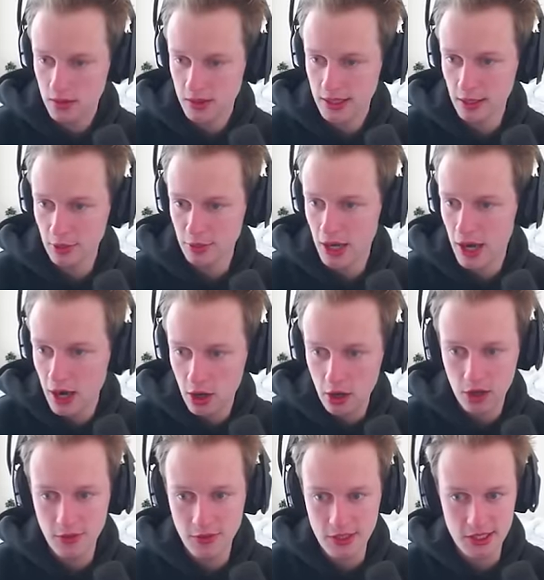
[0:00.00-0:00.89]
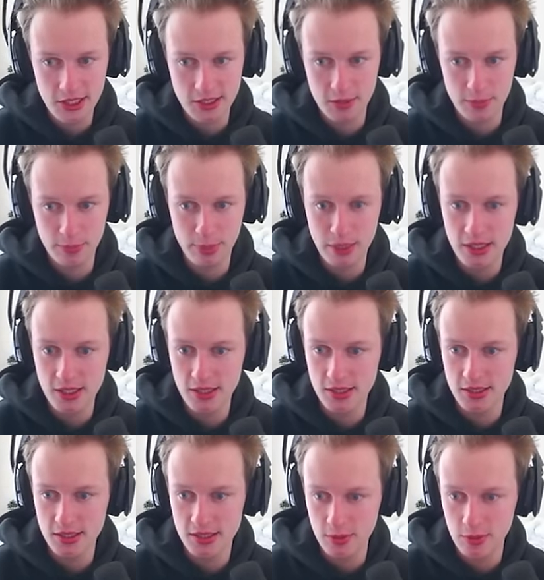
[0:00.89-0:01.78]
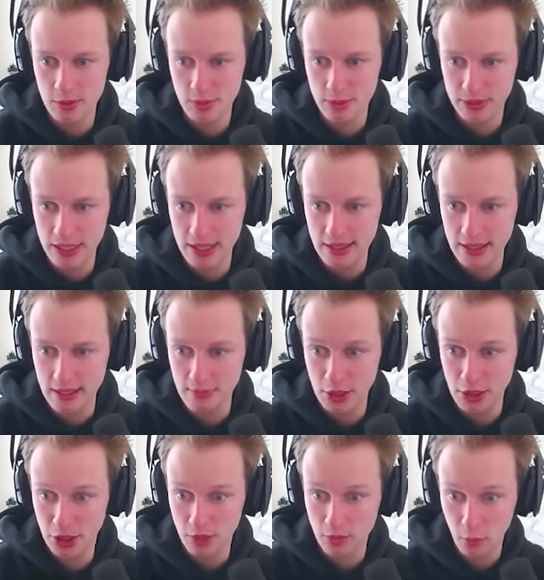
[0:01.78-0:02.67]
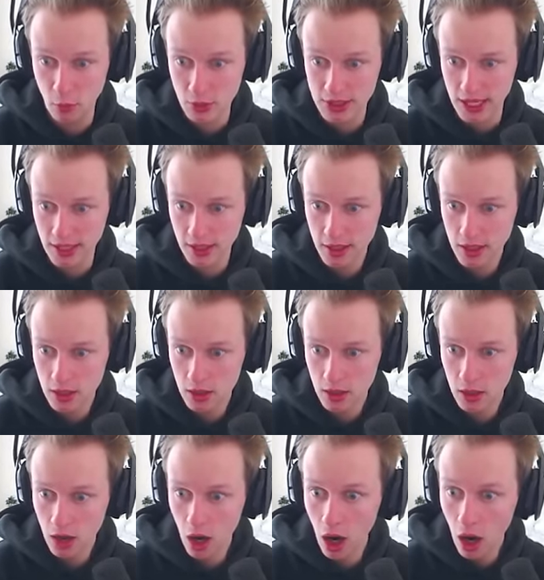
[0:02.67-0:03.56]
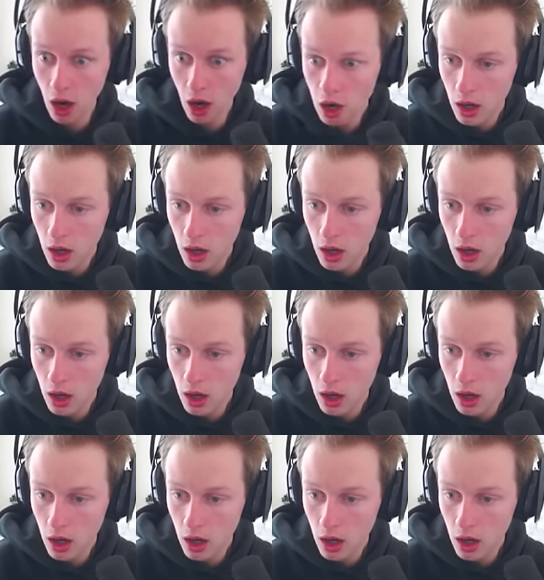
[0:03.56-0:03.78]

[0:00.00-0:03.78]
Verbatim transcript: Now, not all of these S M Ps did we play that much on. What was that? Oh!